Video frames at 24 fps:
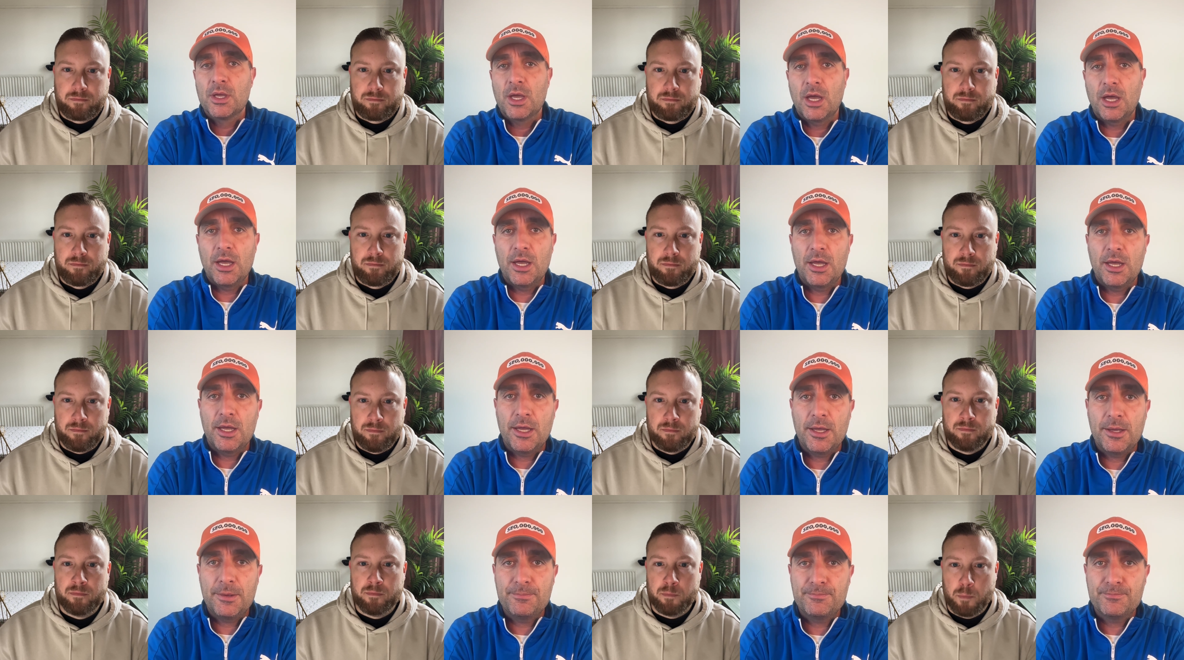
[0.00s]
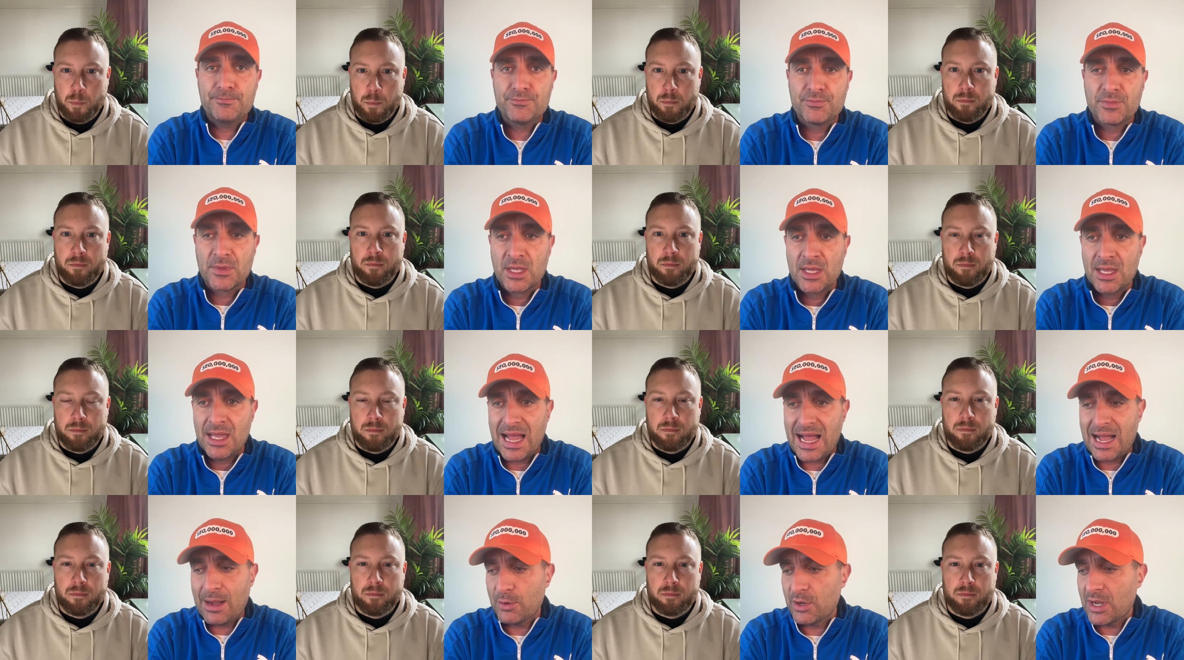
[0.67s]
Speaker 1: Um,
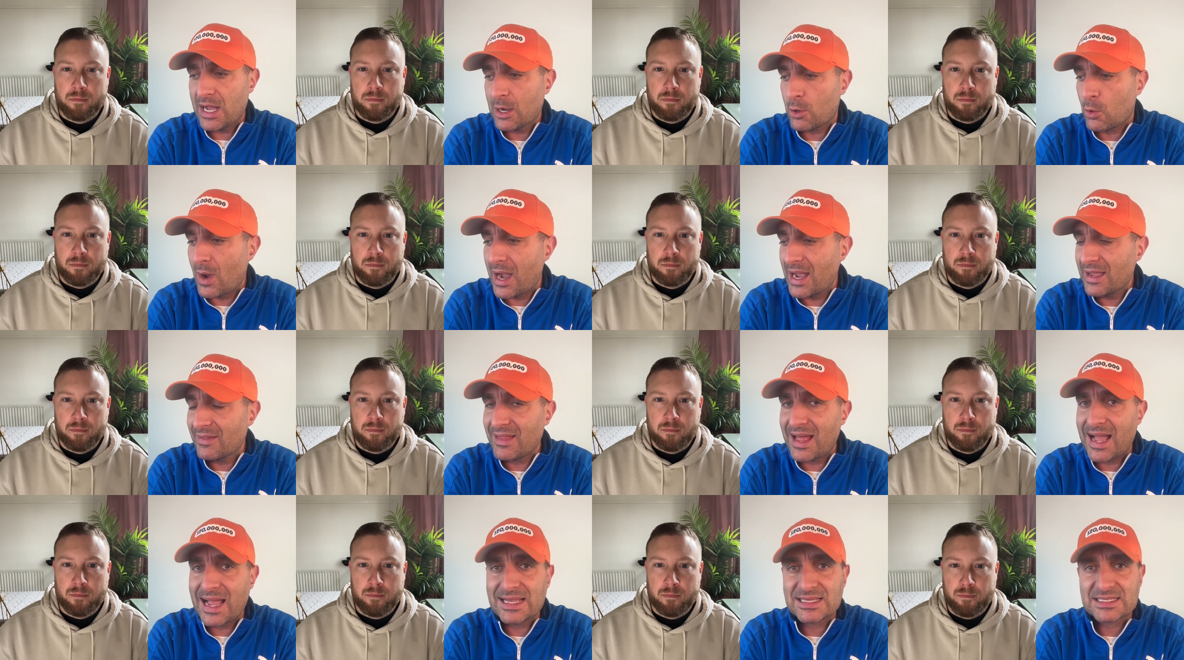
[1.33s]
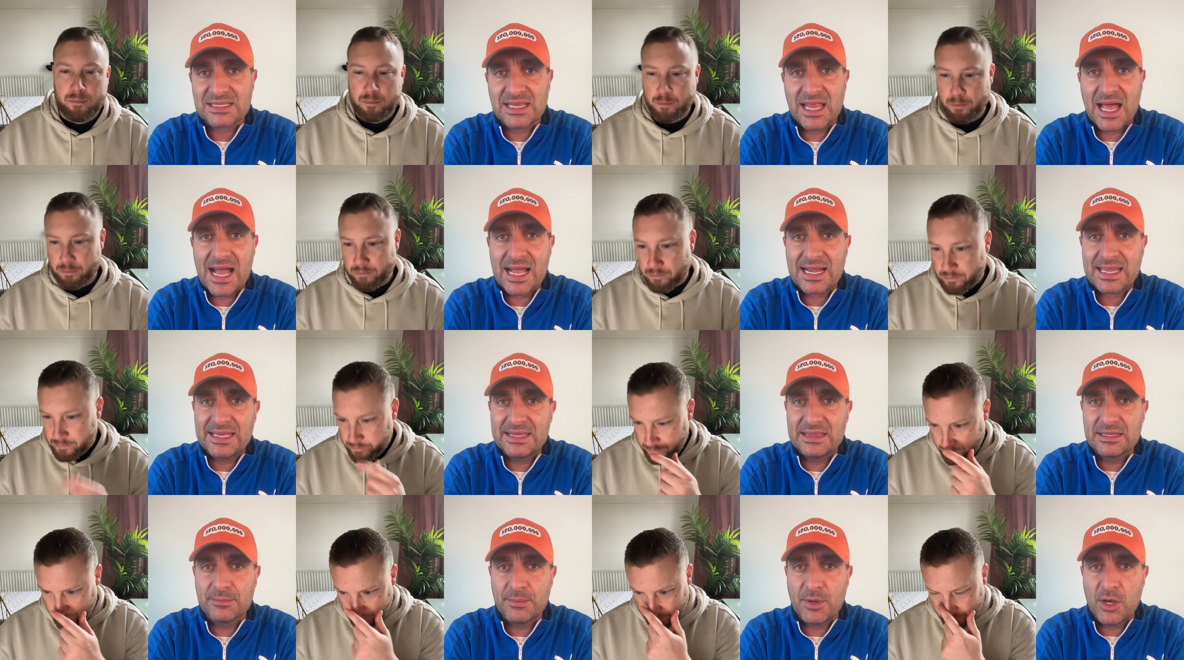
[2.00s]
I, I, quite liked like
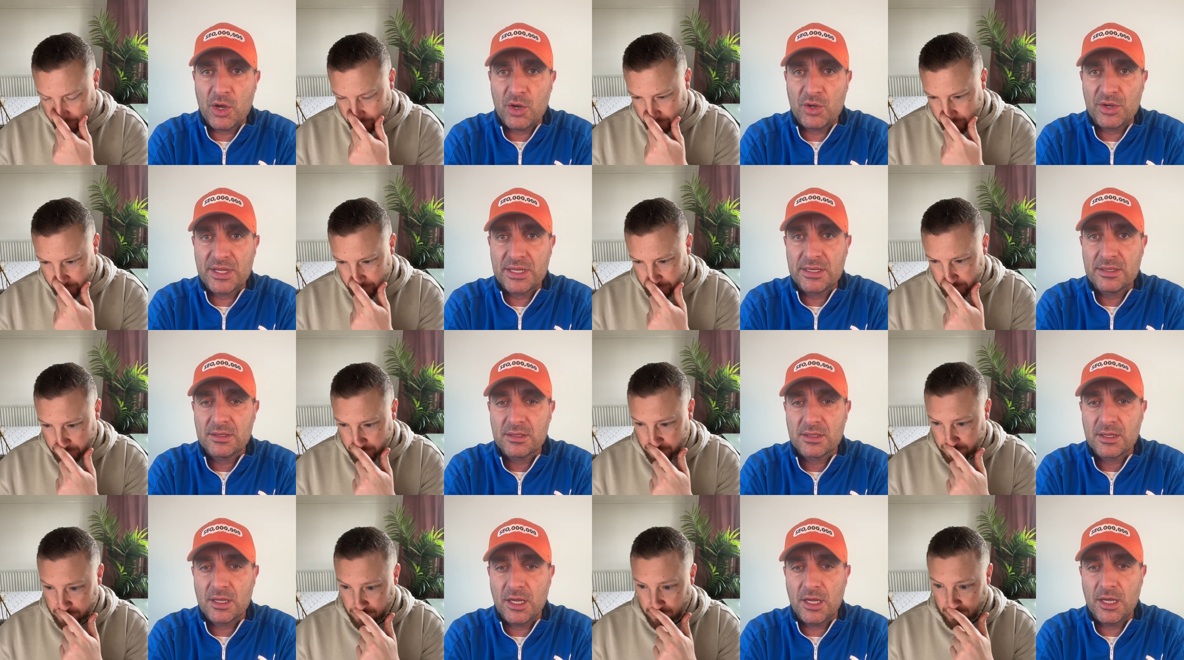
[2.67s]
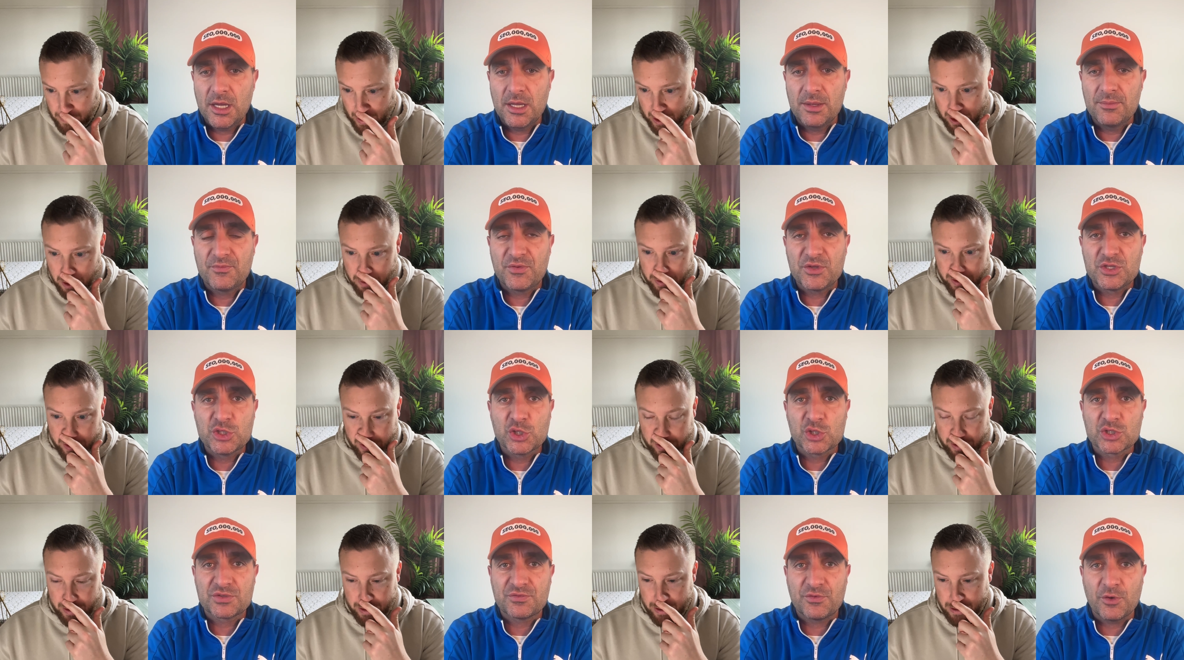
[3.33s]
in the morning um, oh, for
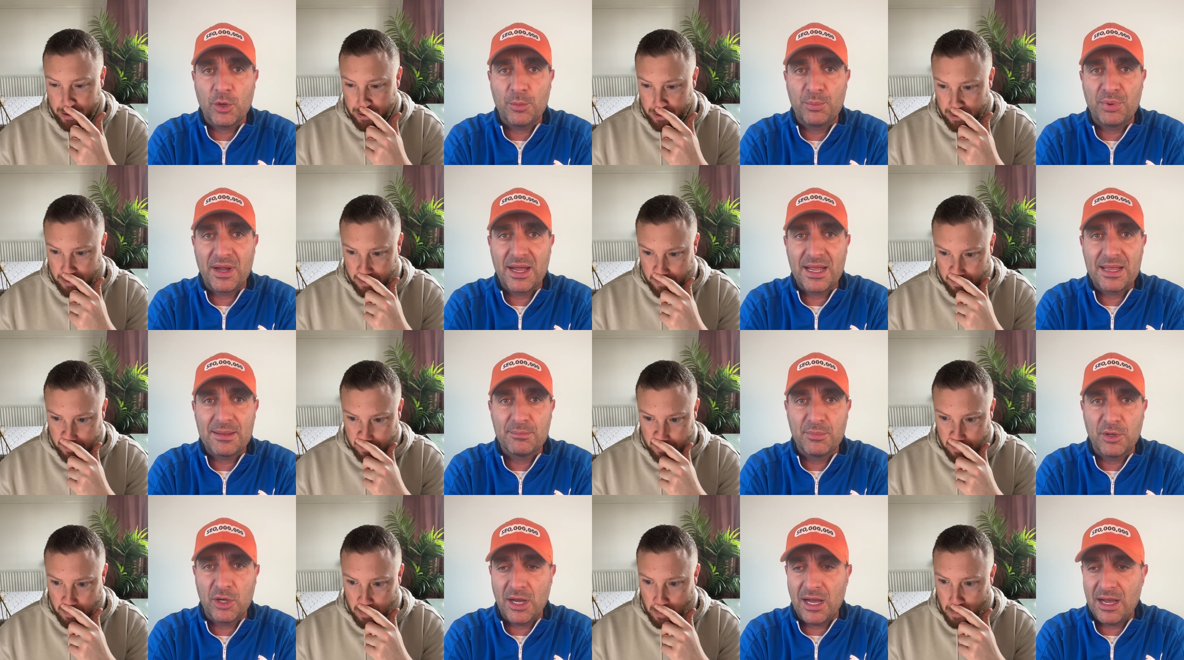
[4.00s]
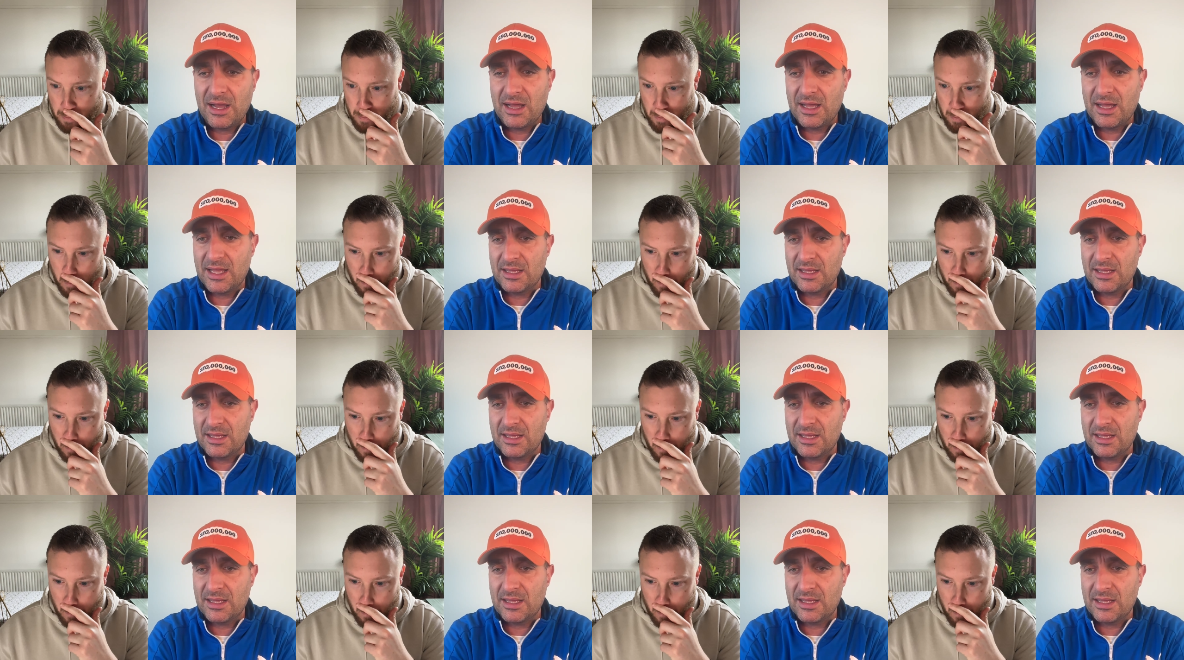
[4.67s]
Joseph yeah. Ryan, but